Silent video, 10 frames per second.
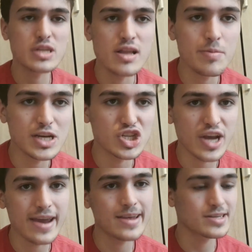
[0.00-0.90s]
a little bit
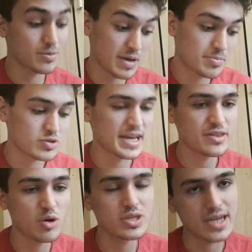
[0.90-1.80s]
shady, so people tend
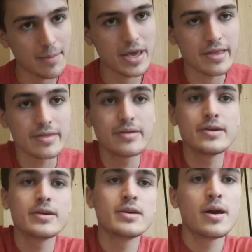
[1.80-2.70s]
not to come in.
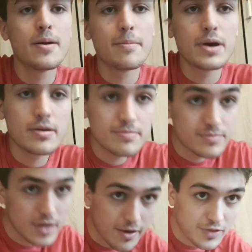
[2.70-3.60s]
But
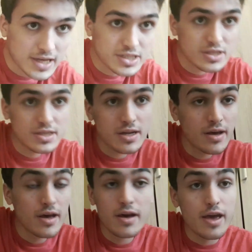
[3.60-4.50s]

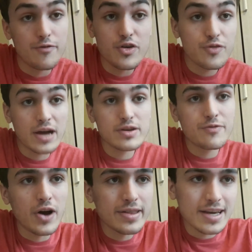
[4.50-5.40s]
if you found it
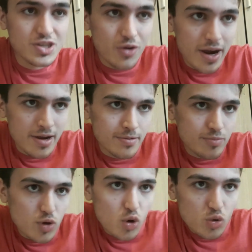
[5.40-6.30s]
fine, that's great.
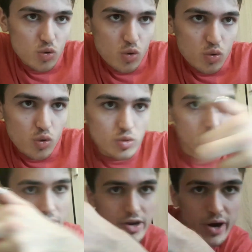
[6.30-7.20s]

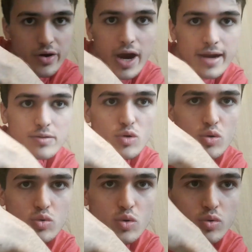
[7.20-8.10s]
Great.
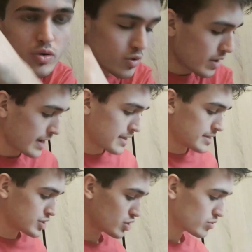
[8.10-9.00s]
Okay,
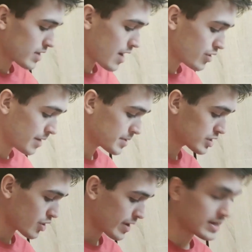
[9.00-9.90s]
so now I'm going to go
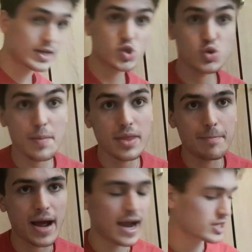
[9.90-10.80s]
ahead and trim the
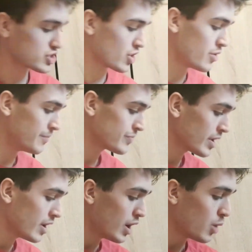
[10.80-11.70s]
back. so
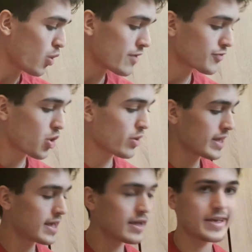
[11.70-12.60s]
what I've got
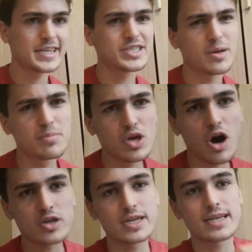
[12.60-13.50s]
here is some
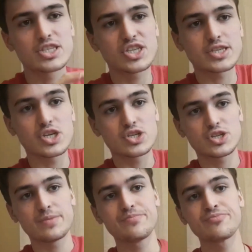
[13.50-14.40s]
gardening scissors,
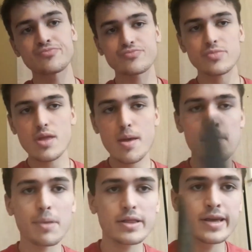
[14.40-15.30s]

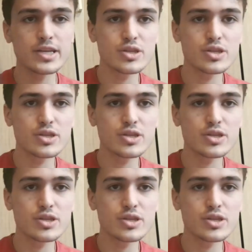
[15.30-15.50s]
but they